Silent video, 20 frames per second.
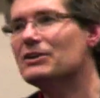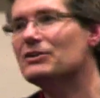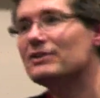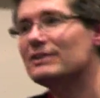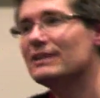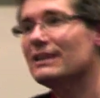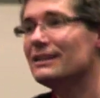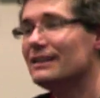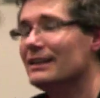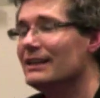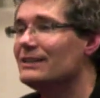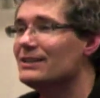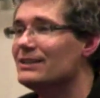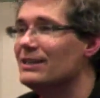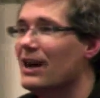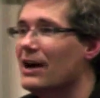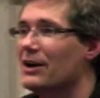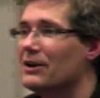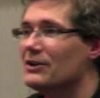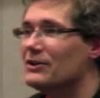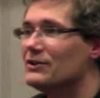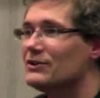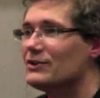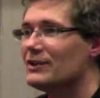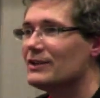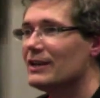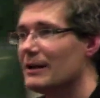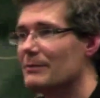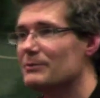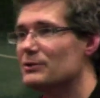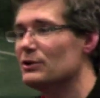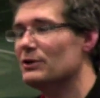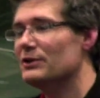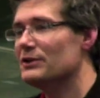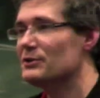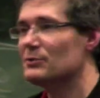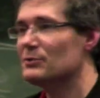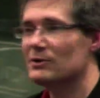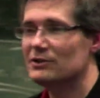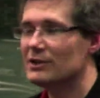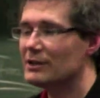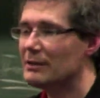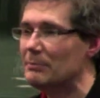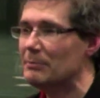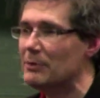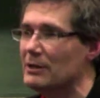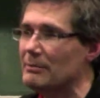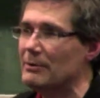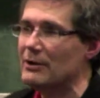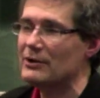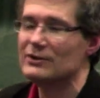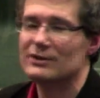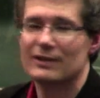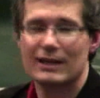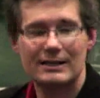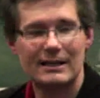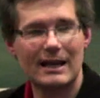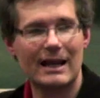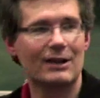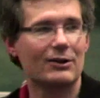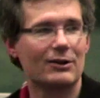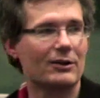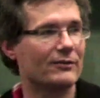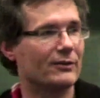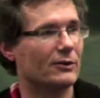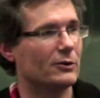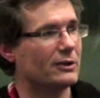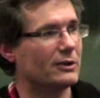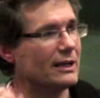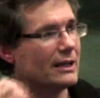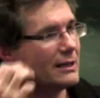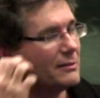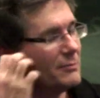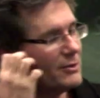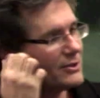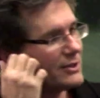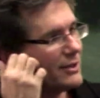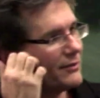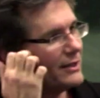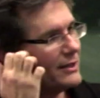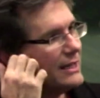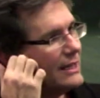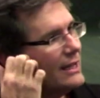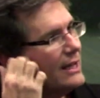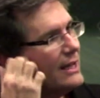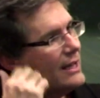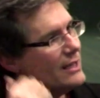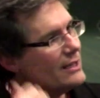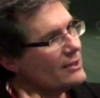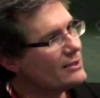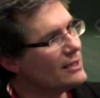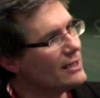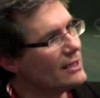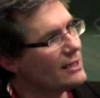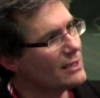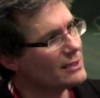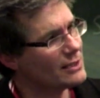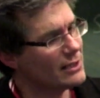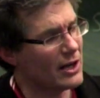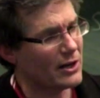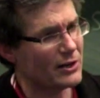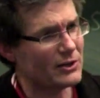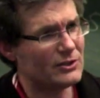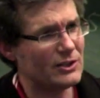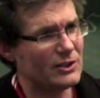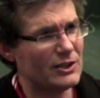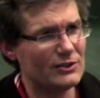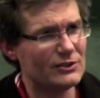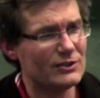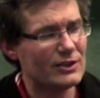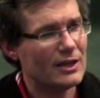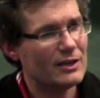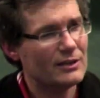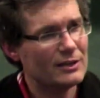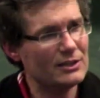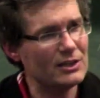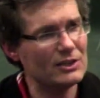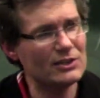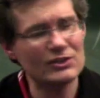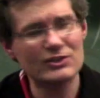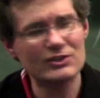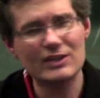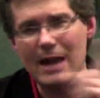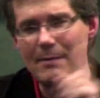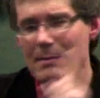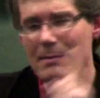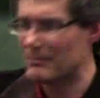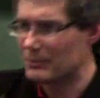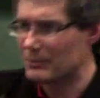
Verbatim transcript: interesting thing to notice, and I'm sure this wasn't a computer person, they had a lot of authentic computer stuff in here. The interesting thing to notice is the digits